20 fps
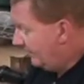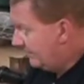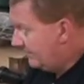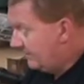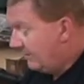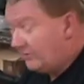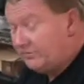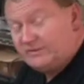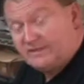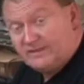we
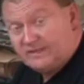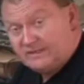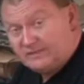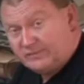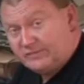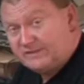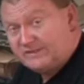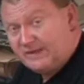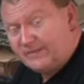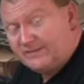told you this
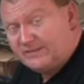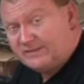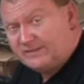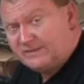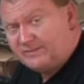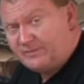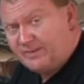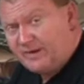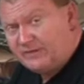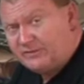was something
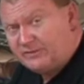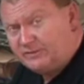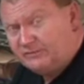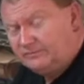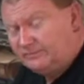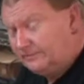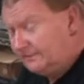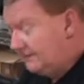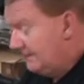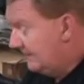special.
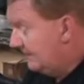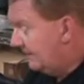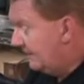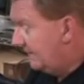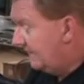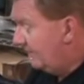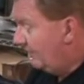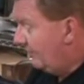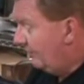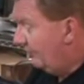
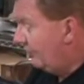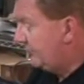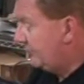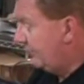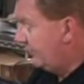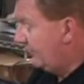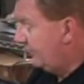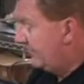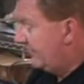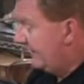What
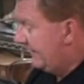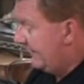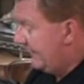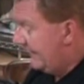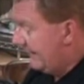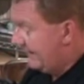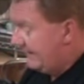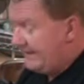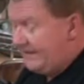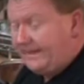you're looking
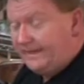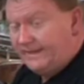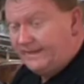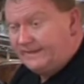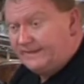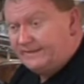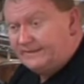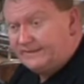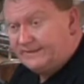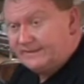at
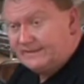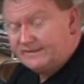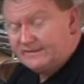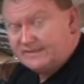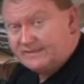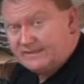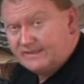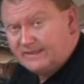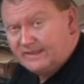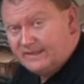here
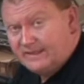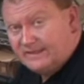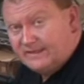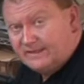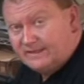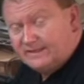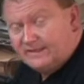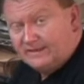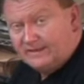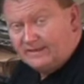is the
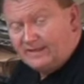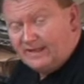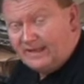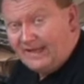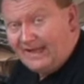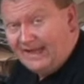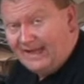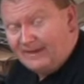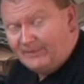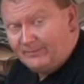
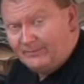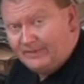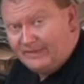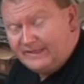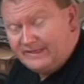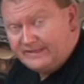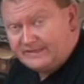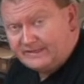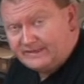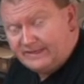
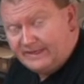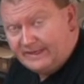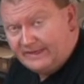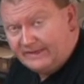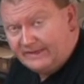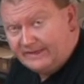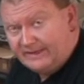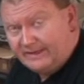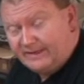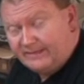heartbeat
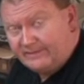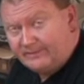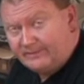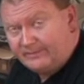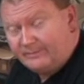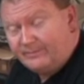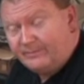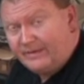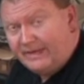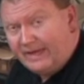and the
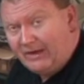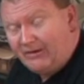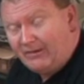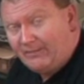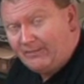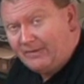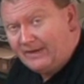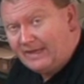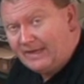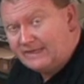
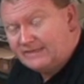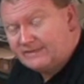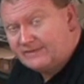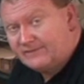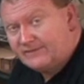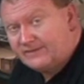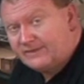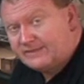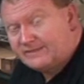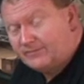power plant
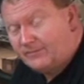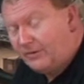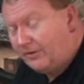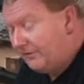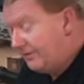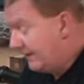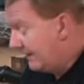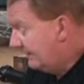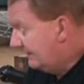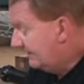of this
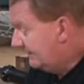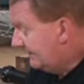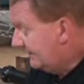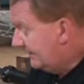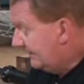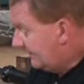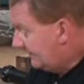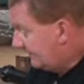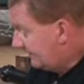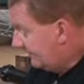motor.
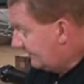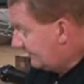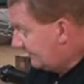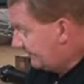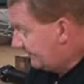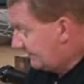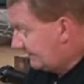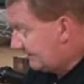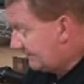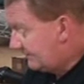This was